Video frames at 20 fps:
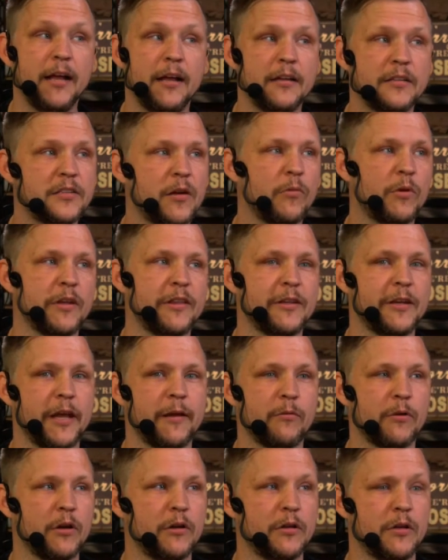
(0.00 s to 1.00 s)
somewhere in the
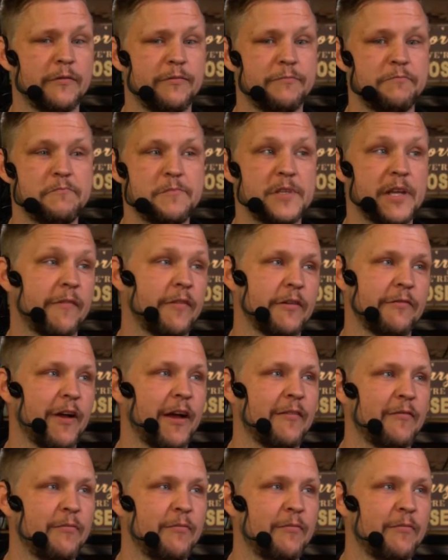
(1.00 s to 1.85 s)
neighborhood of 75%